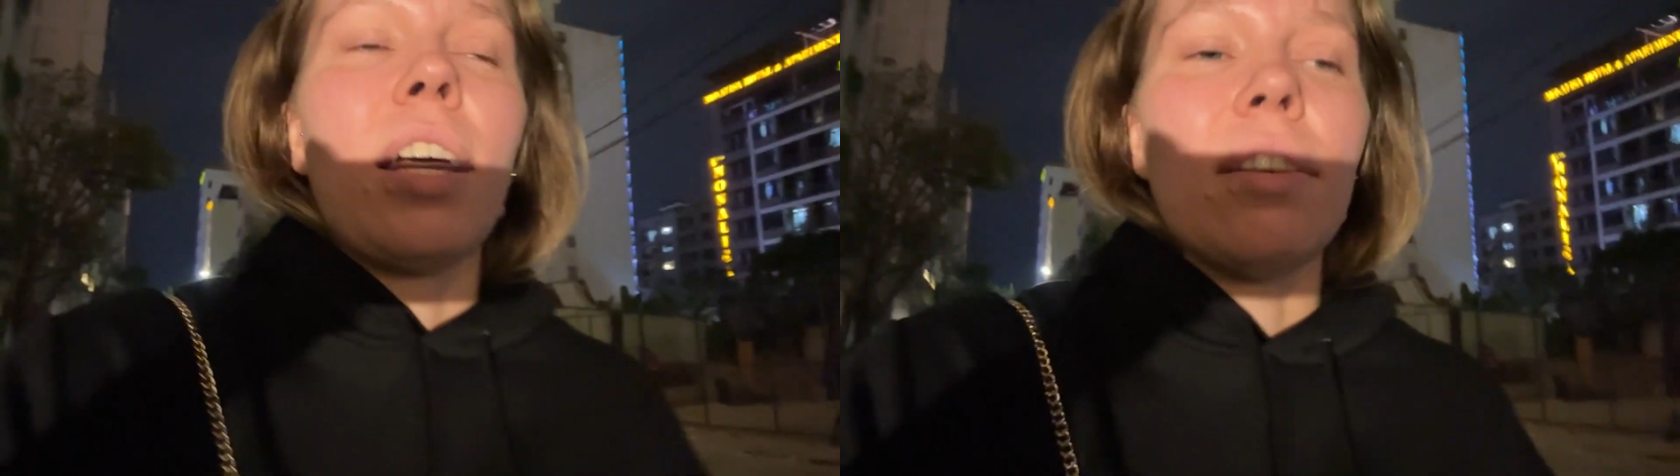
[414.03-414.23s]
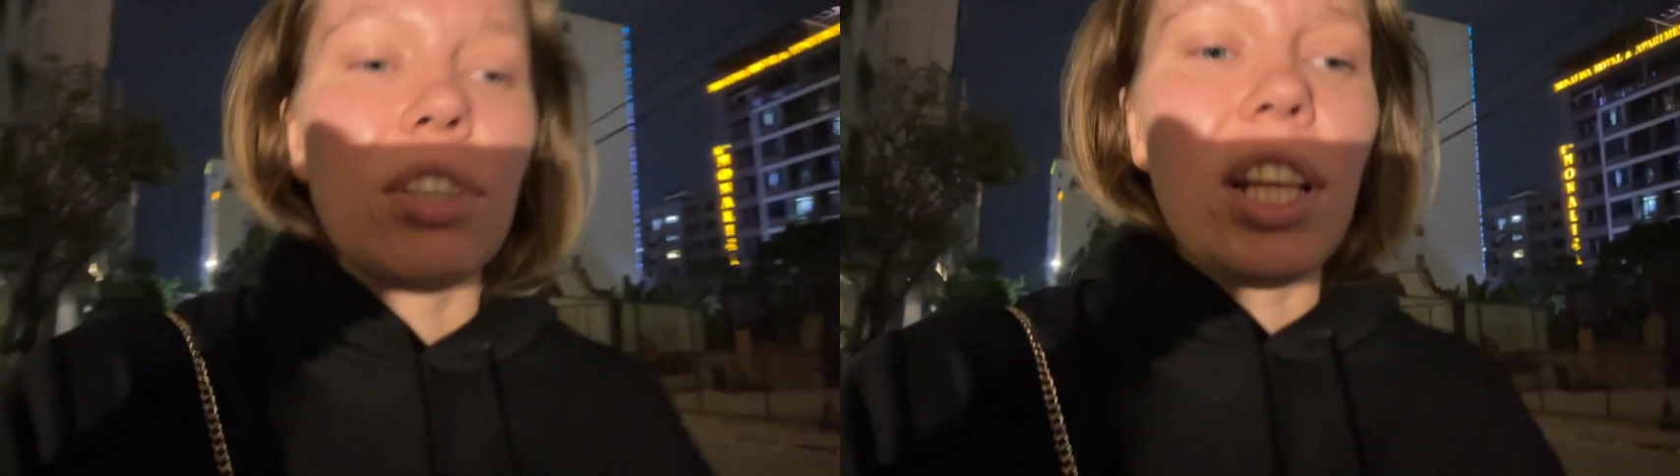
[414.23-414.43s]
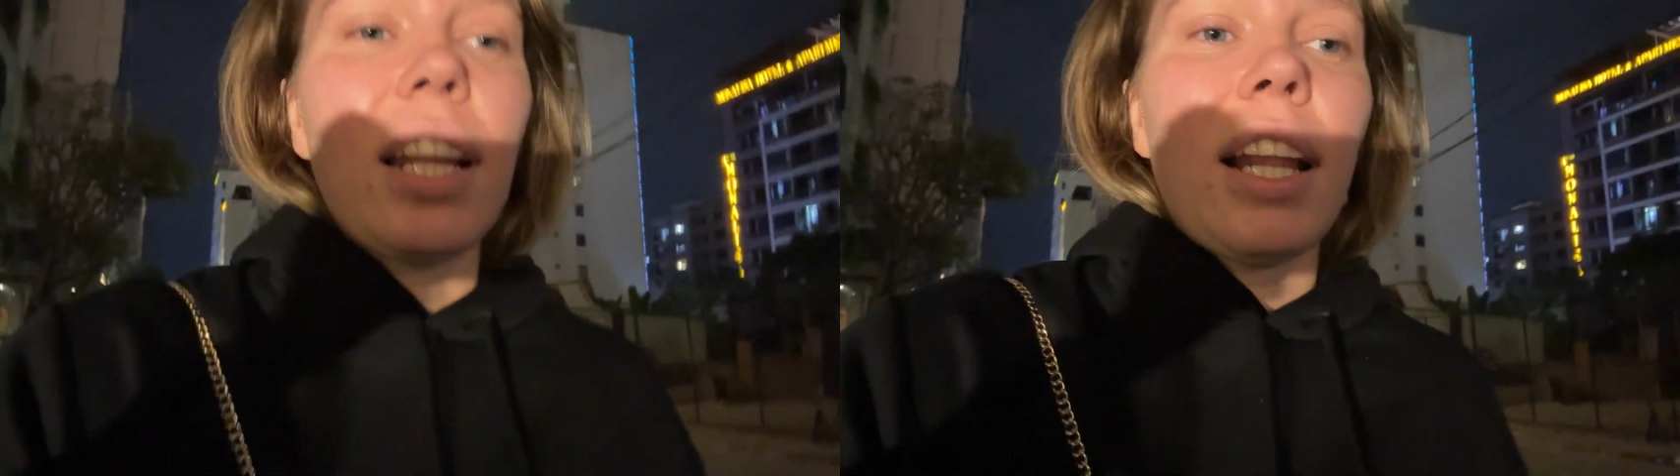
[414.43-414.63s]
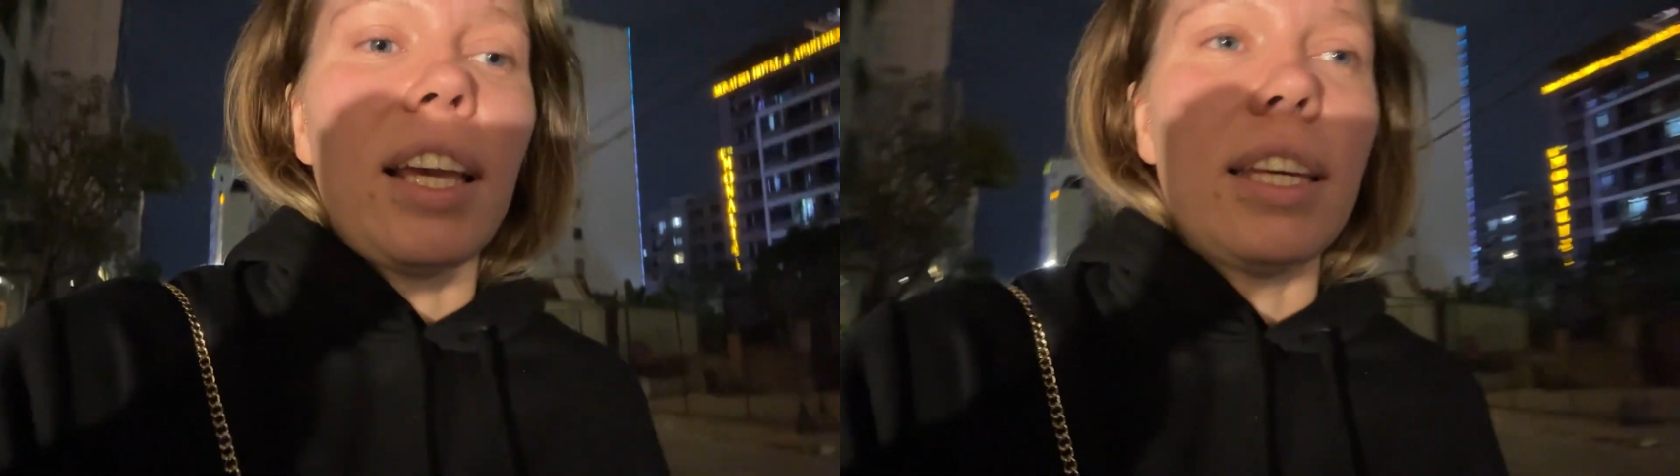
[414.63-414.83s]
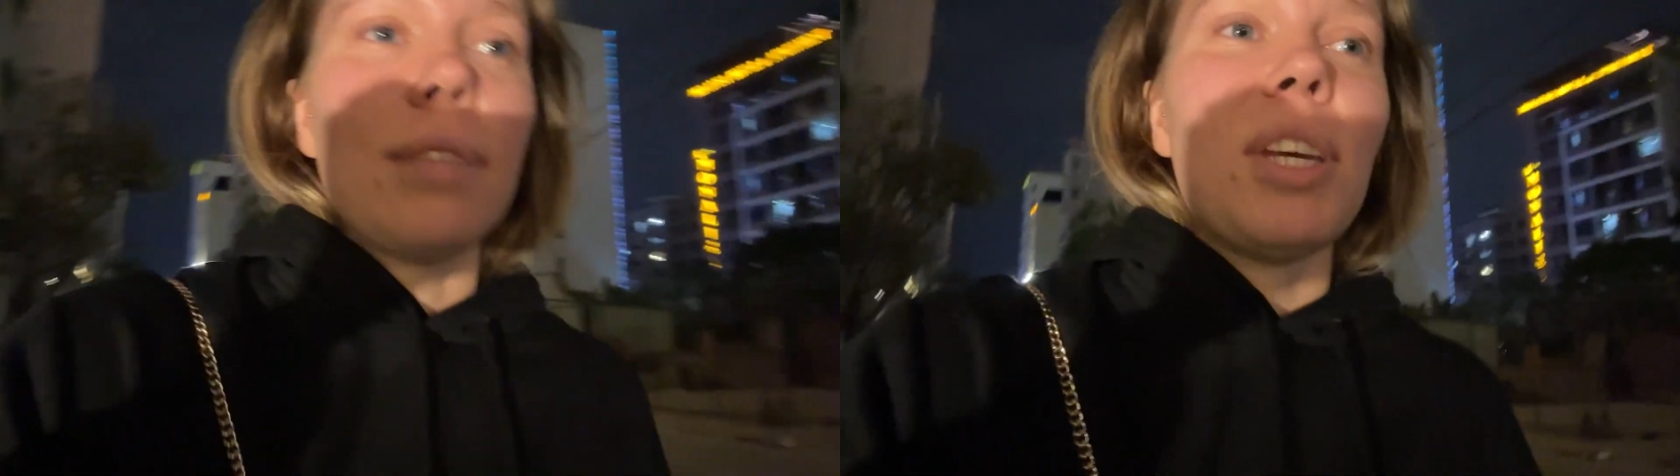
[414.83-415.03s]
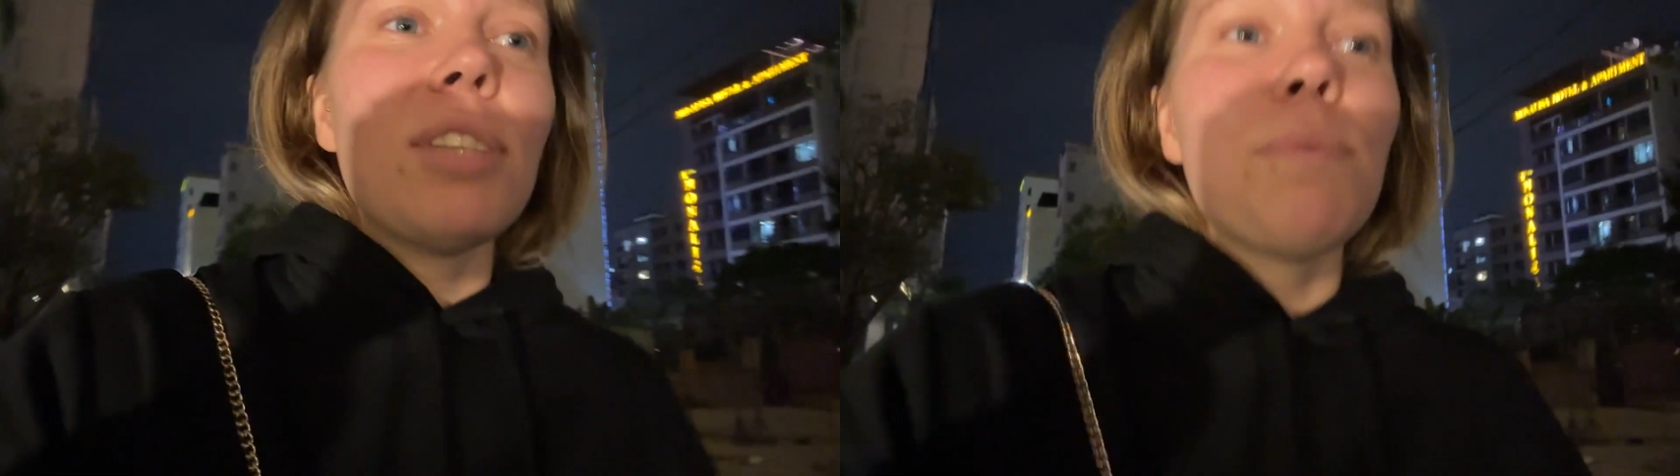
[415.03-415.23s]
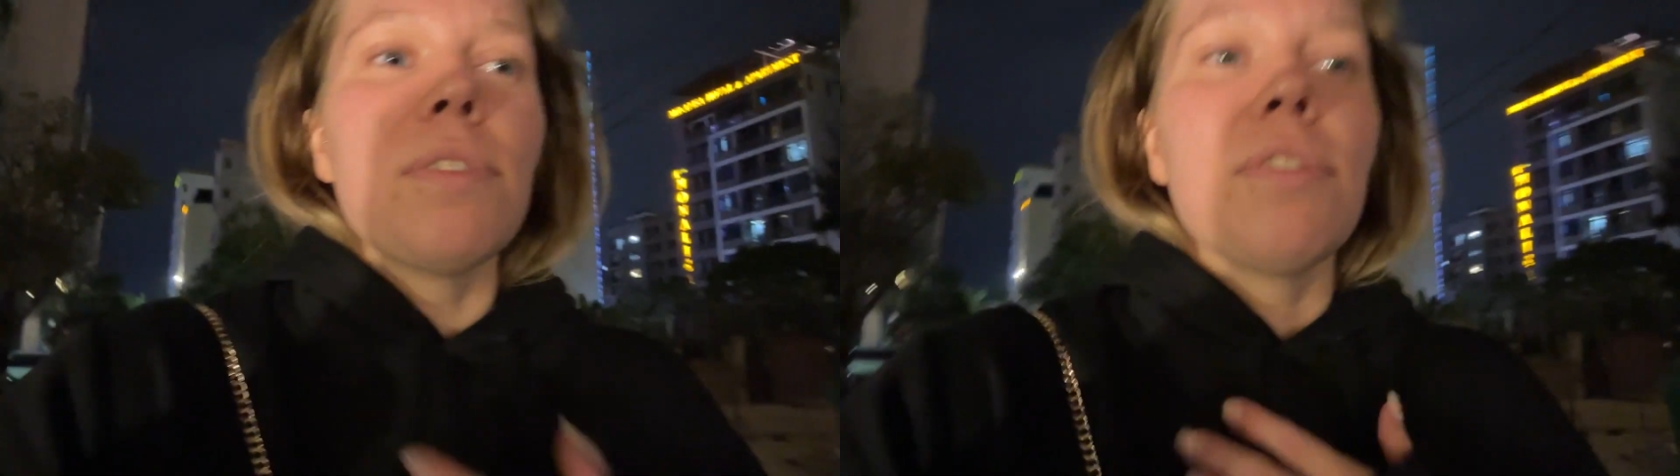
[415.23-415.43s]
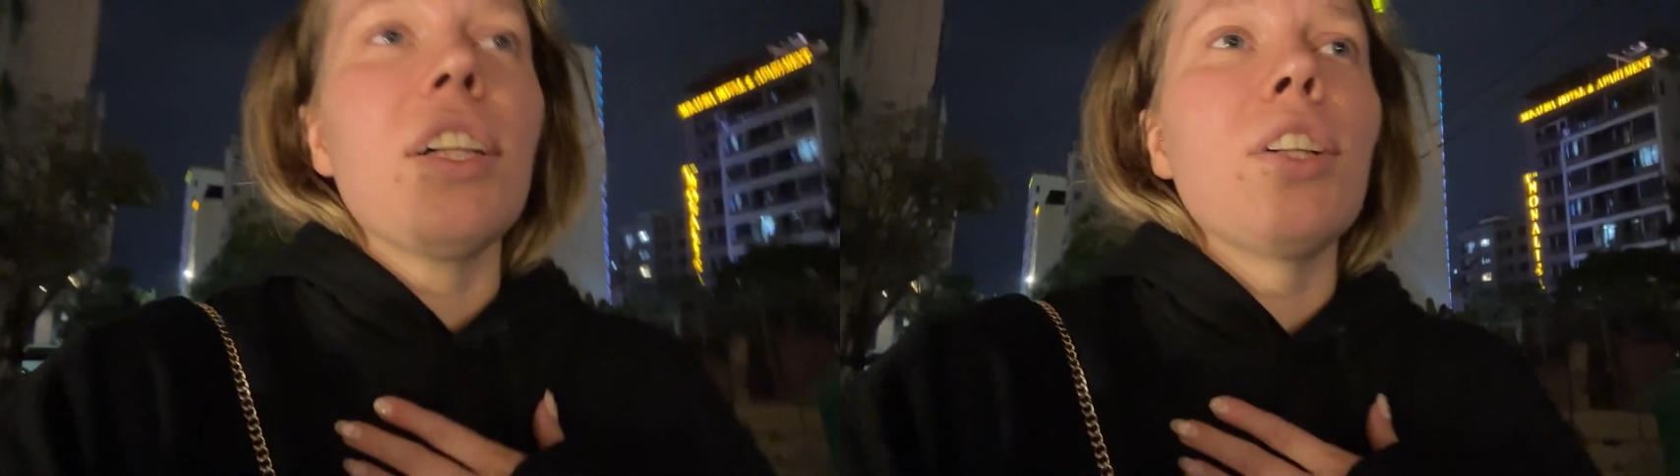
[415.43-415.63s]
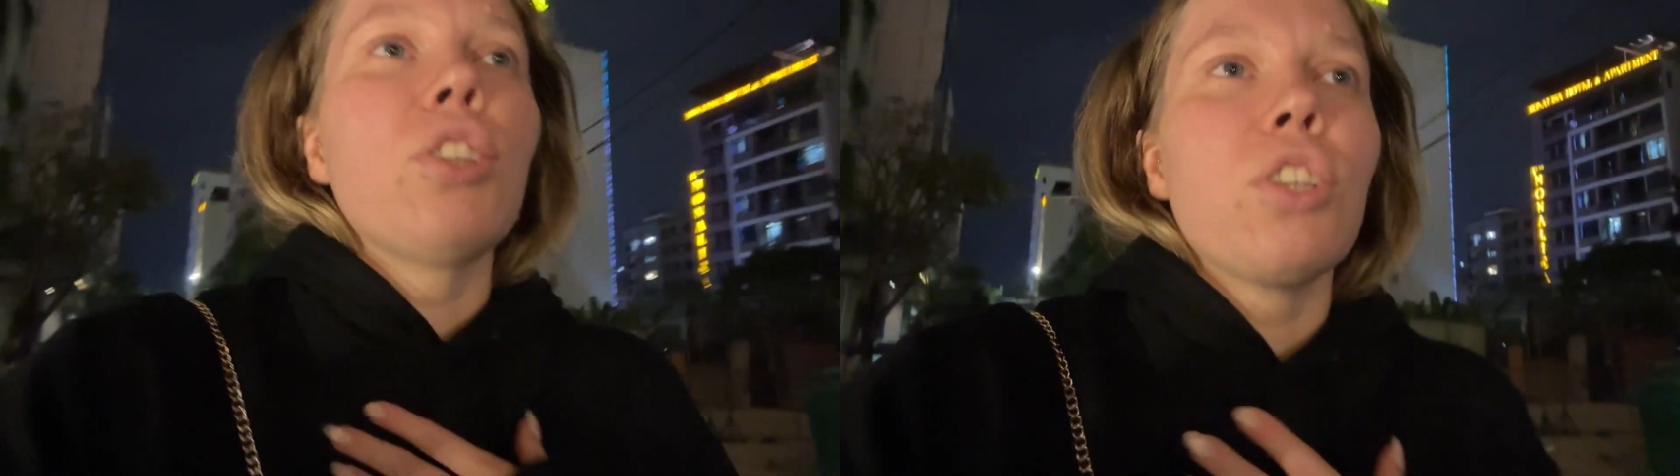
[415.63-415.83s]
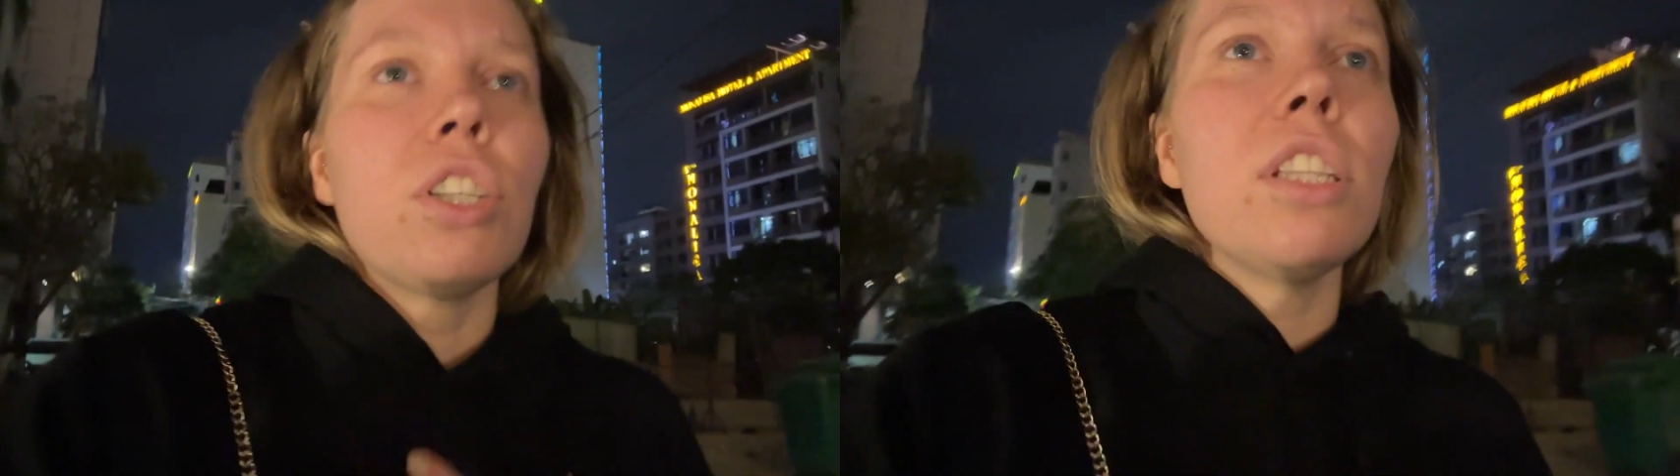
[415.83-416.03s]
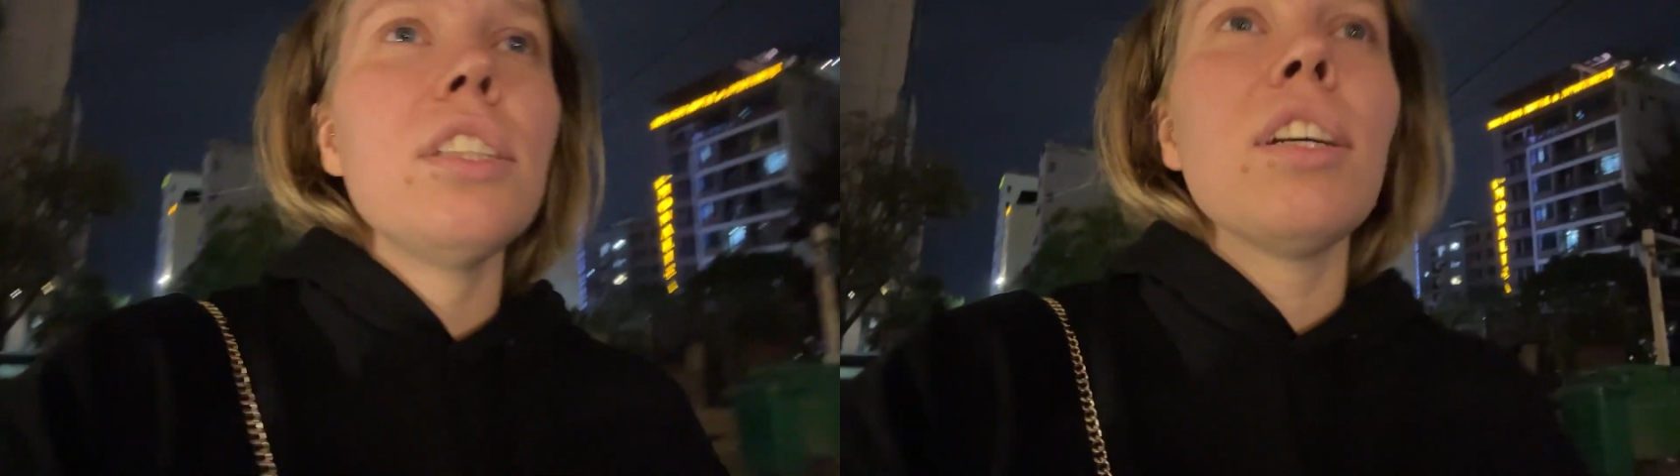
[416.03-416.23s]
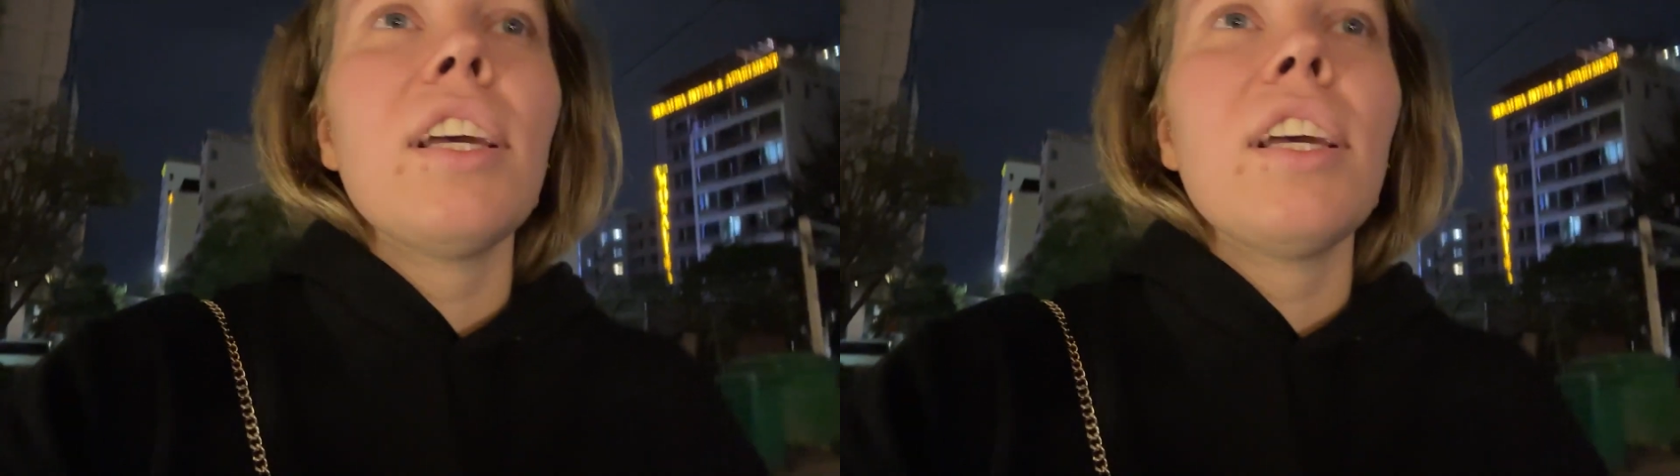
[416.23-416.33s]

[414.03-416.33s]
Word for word: I really like it makes me feel good